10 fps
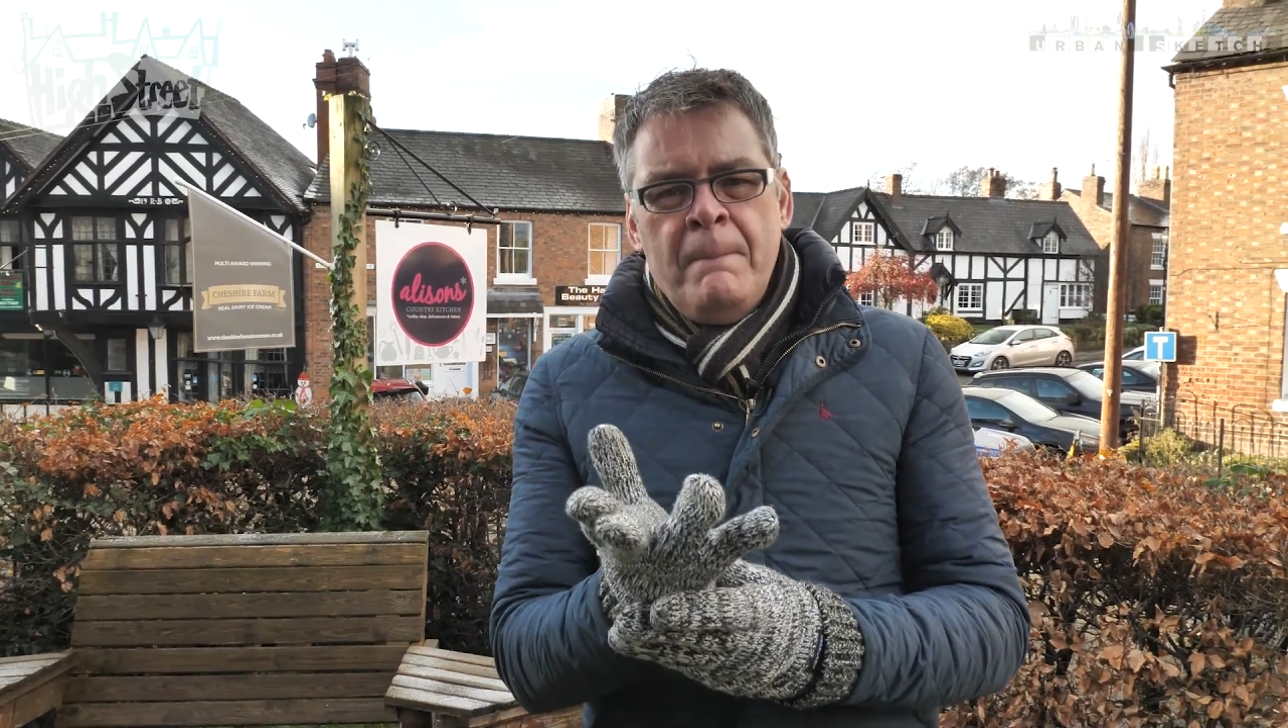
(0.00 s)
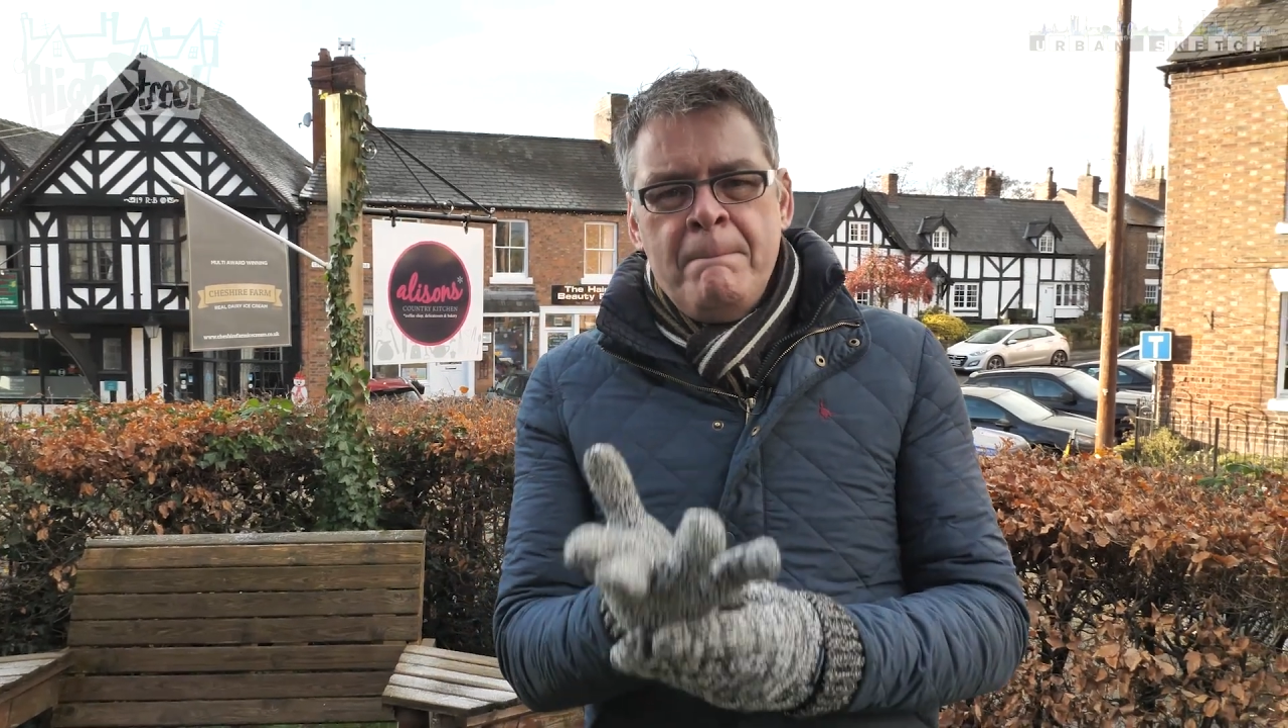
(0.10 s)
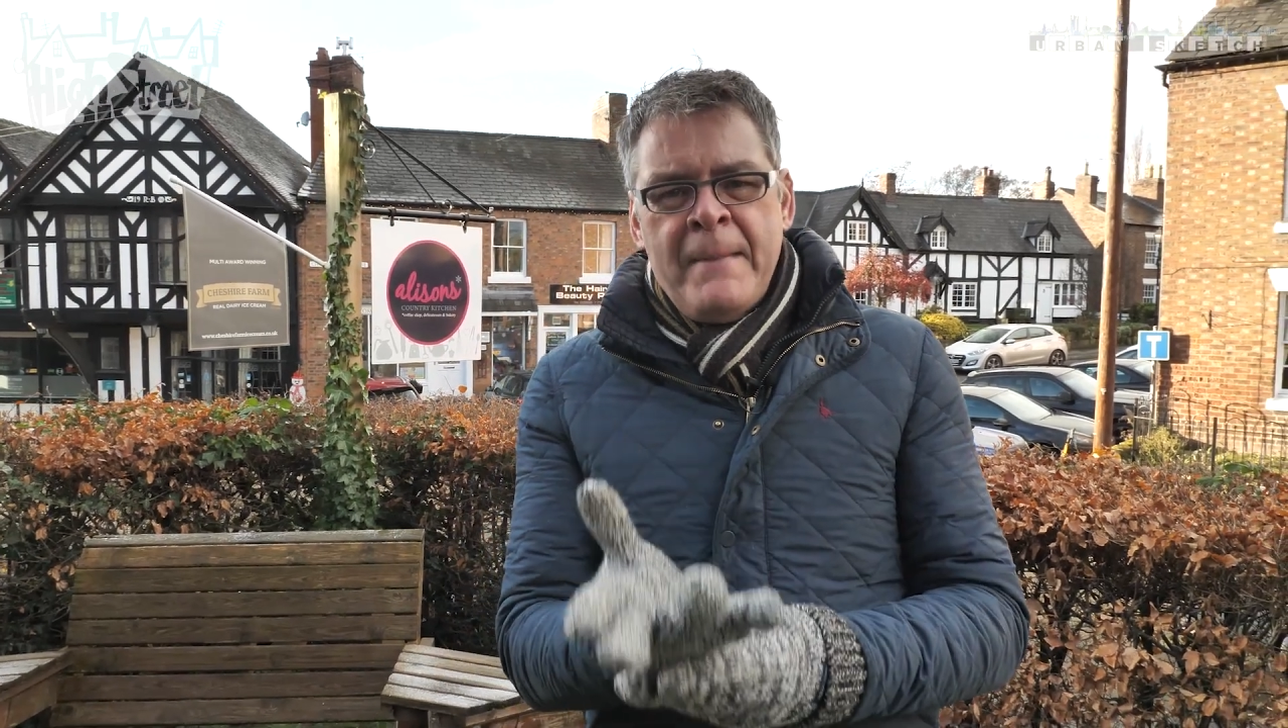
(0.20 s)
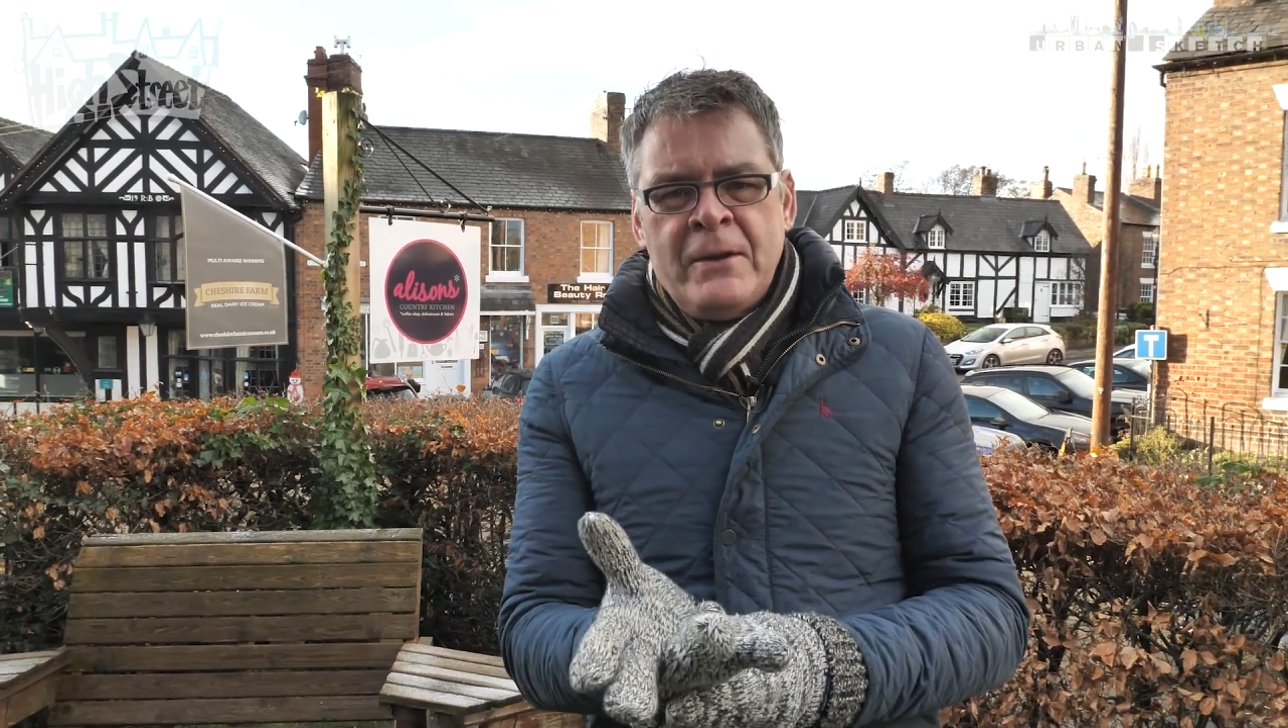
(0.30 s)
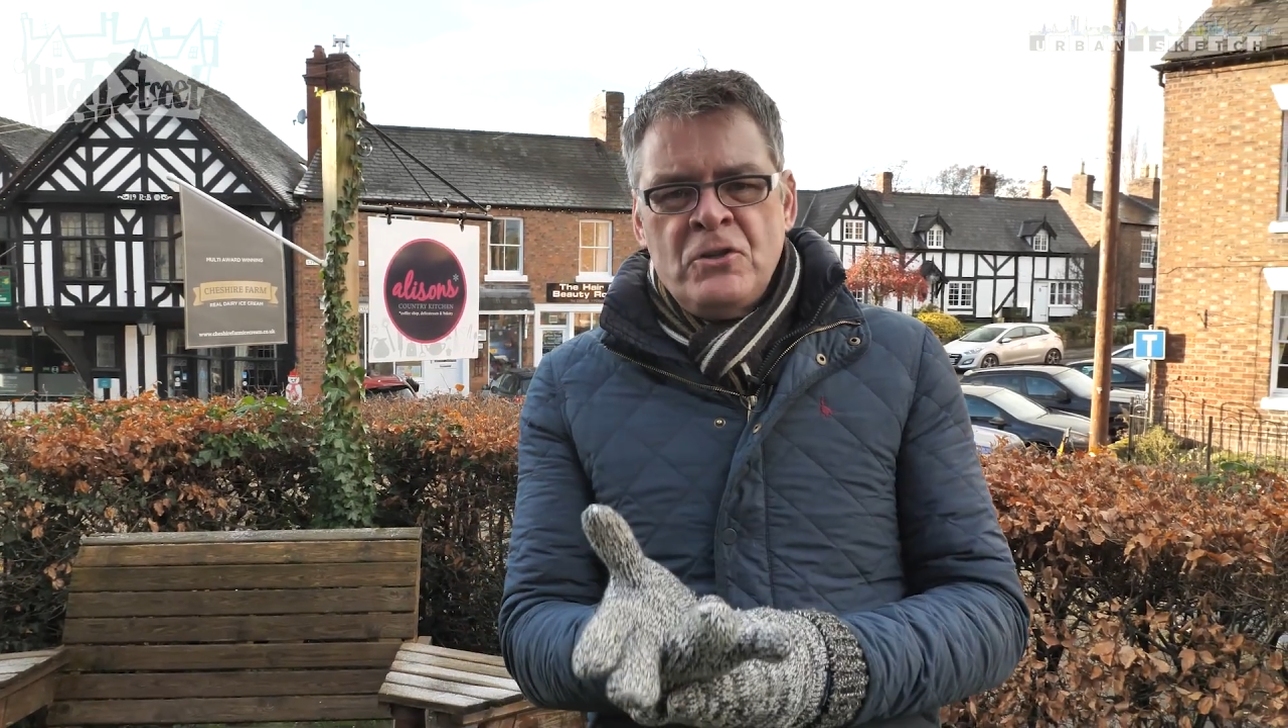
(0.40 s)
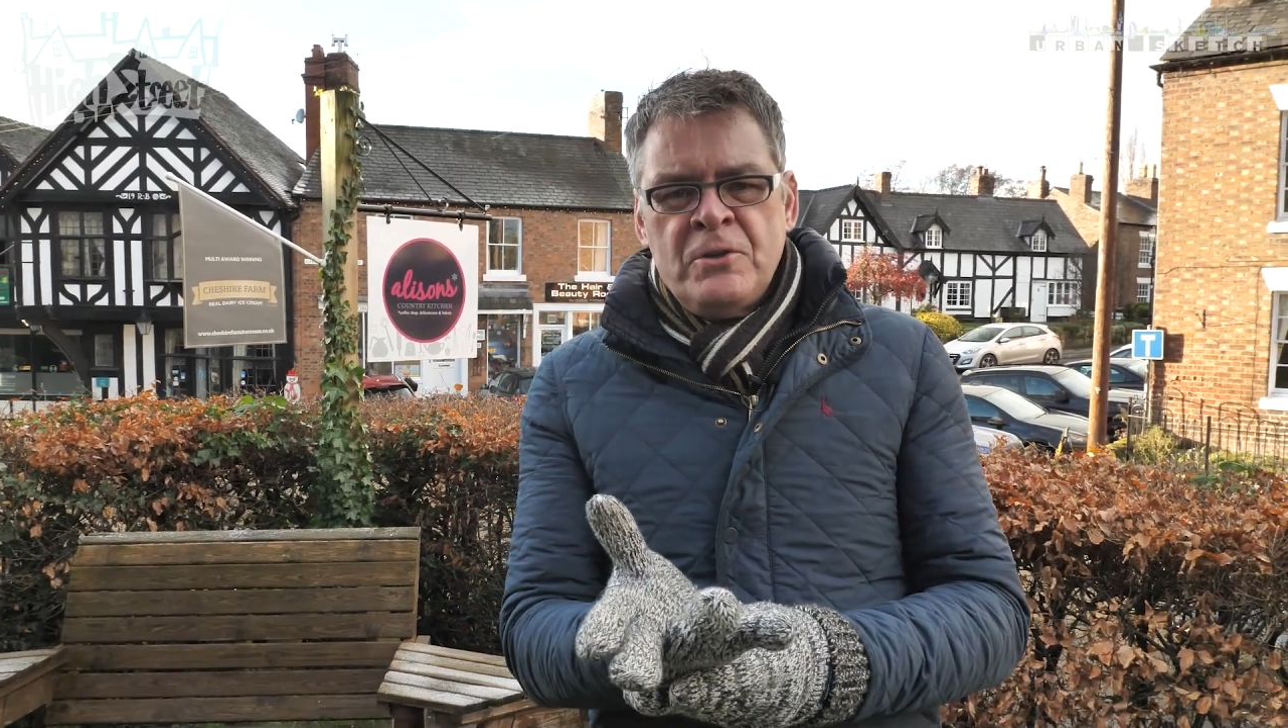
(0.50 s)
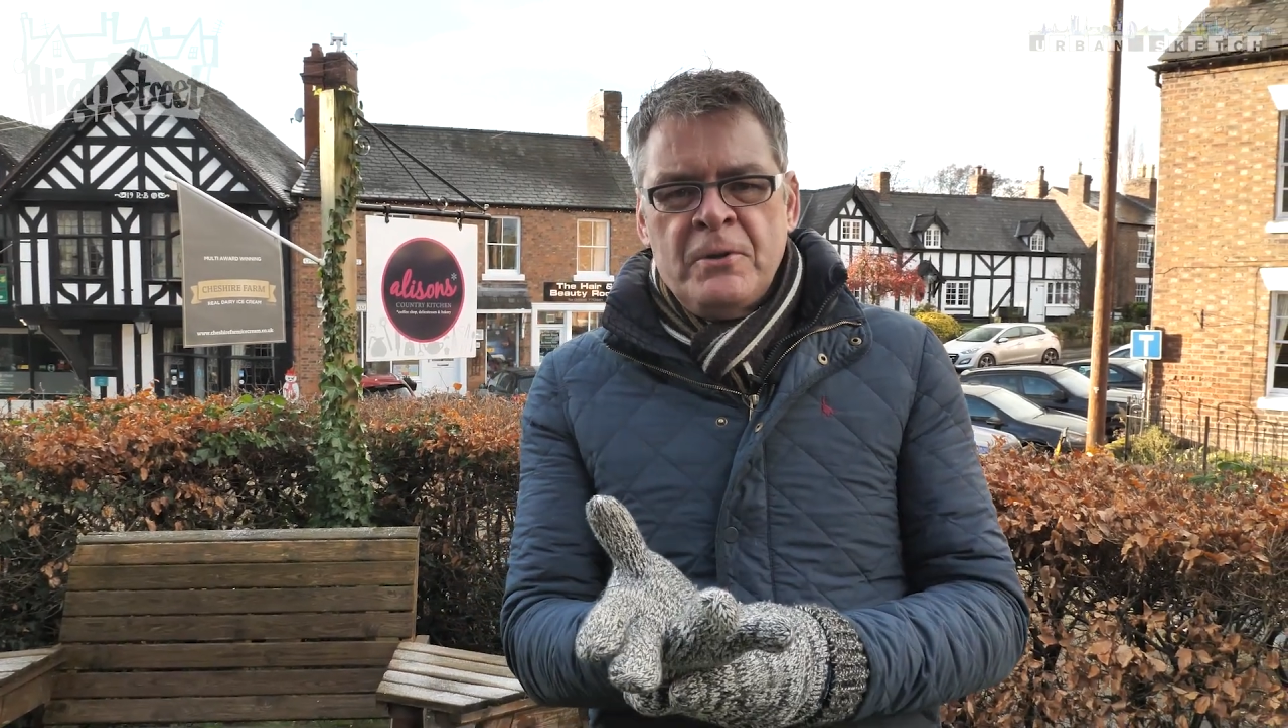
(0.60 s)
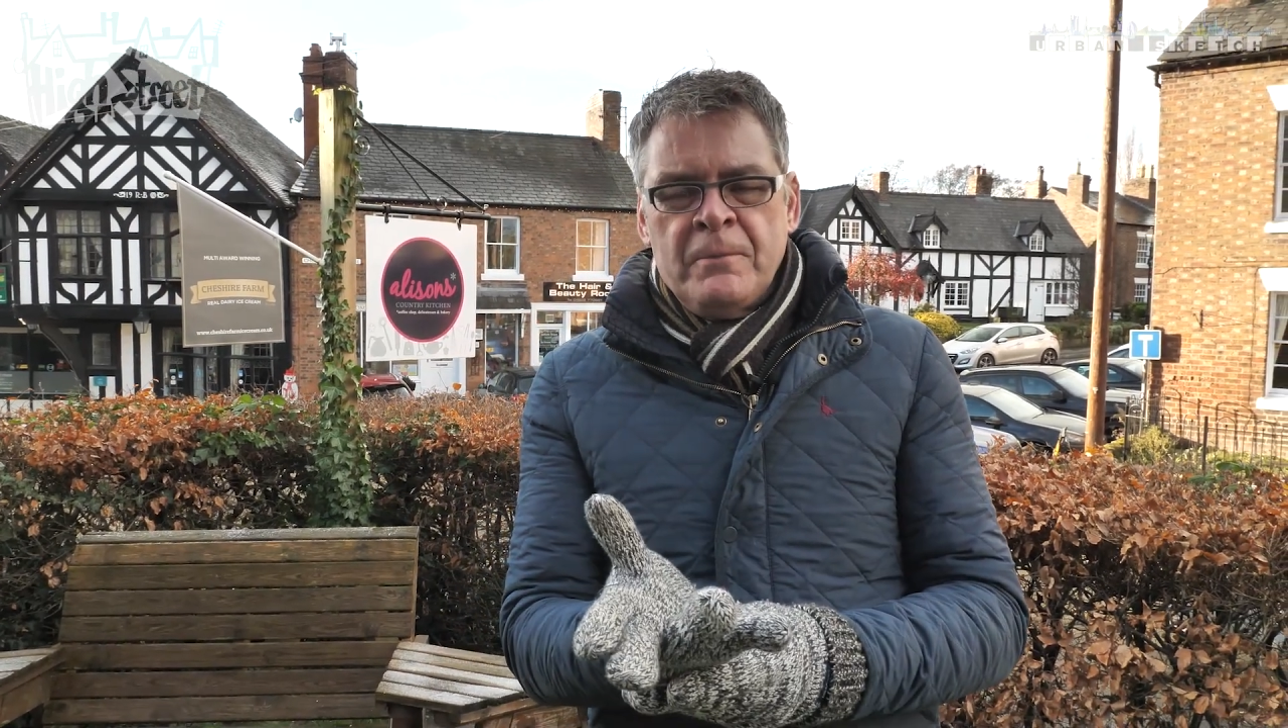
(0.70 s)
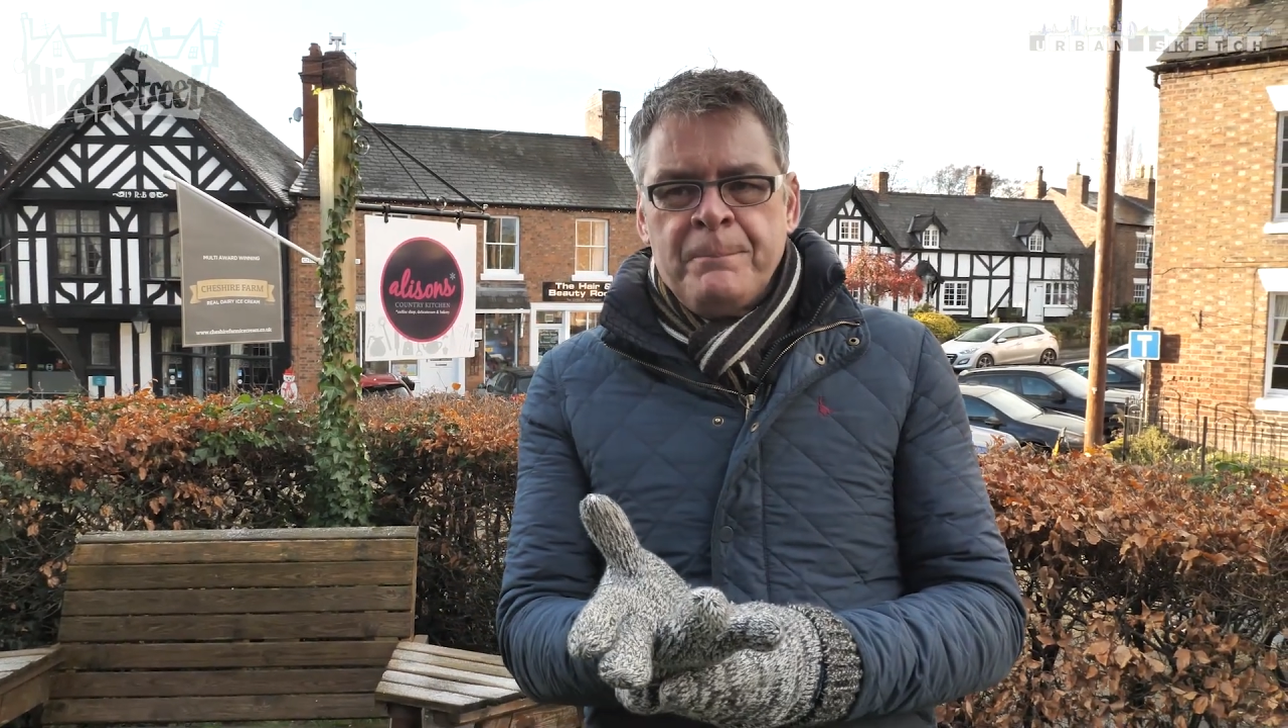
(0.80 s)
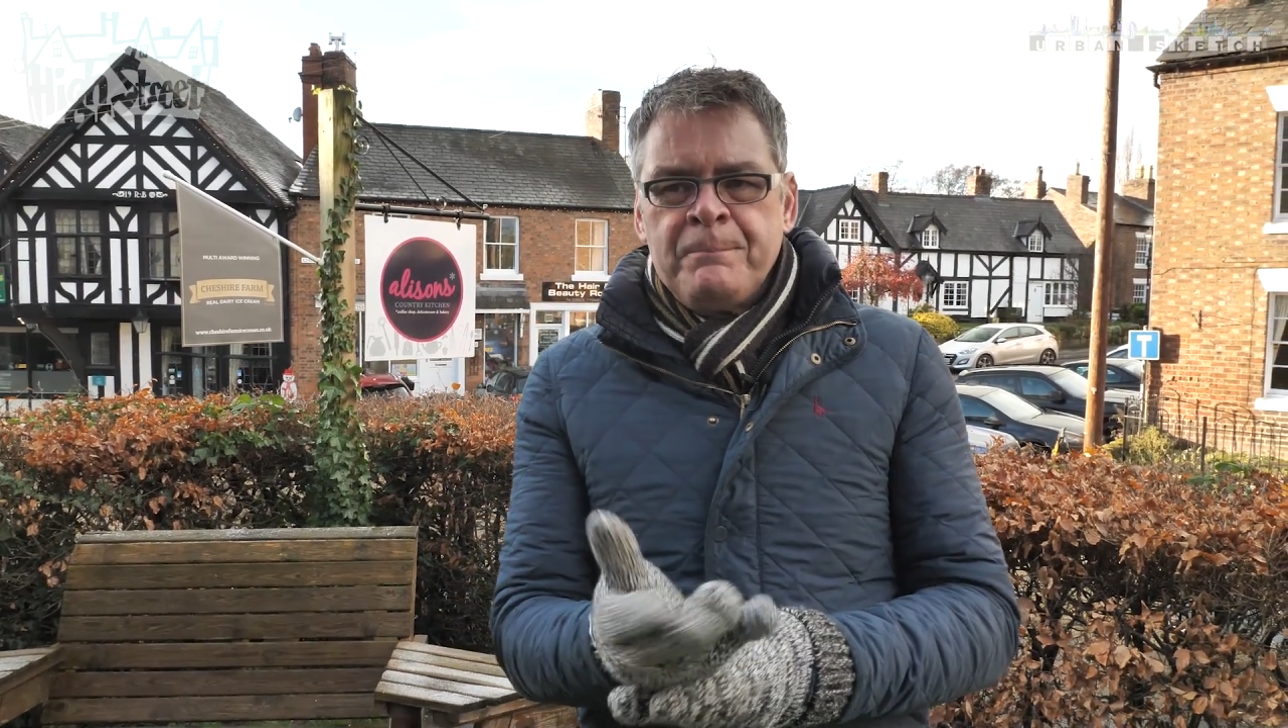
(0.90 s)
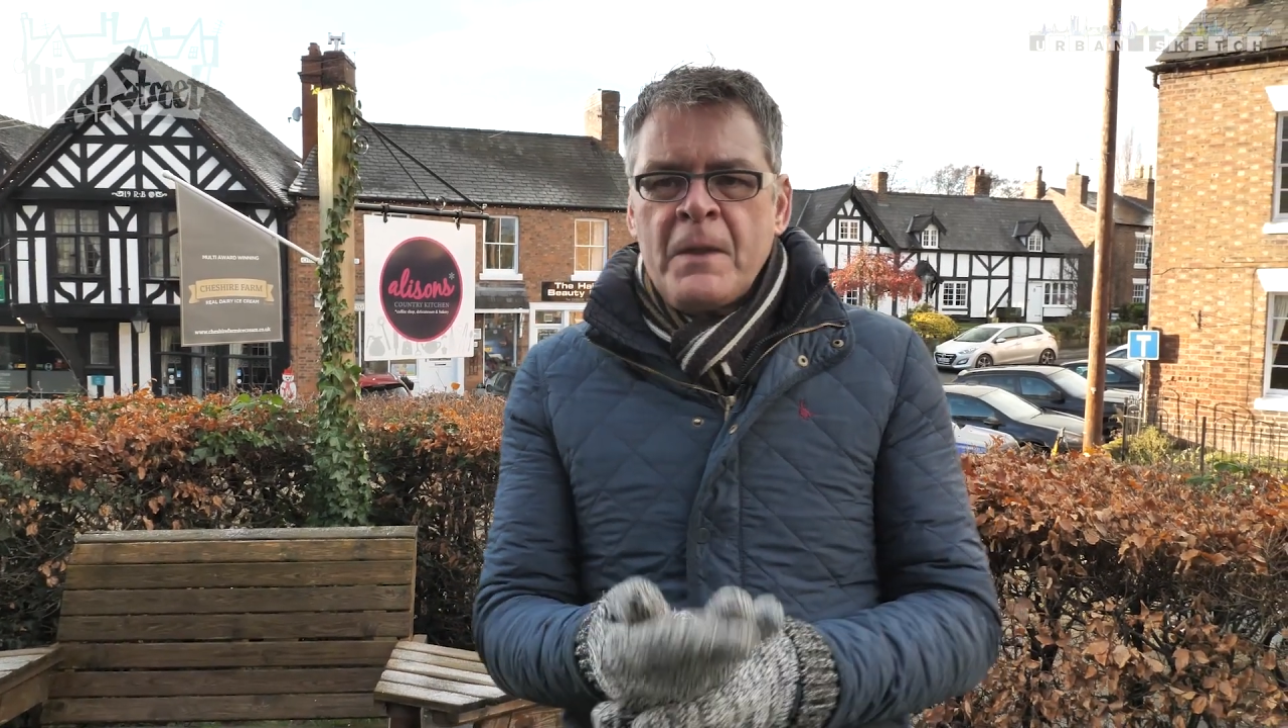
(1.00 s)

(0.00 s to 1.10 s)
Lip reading: manageable.